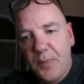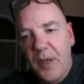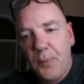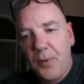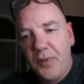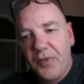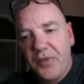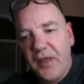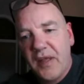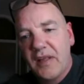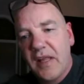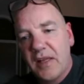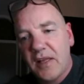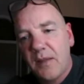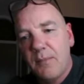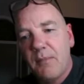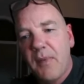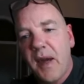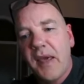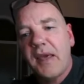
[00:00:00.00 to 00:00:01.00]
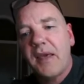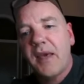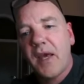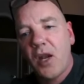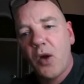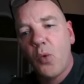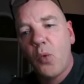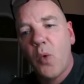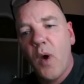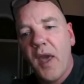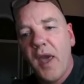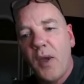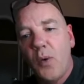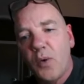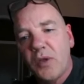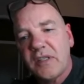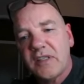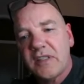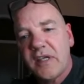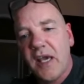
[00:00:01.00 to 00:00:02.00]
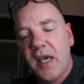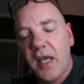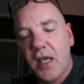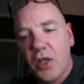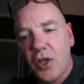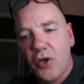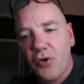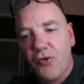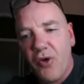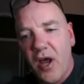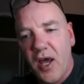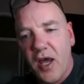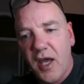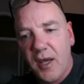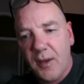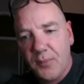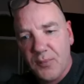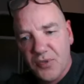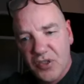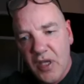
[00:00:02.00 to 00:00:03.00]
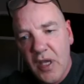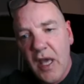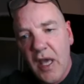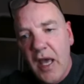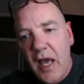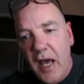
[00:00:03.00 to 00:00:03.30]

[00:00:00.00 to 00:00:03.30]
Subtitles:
people think that they might get away with certain crimes,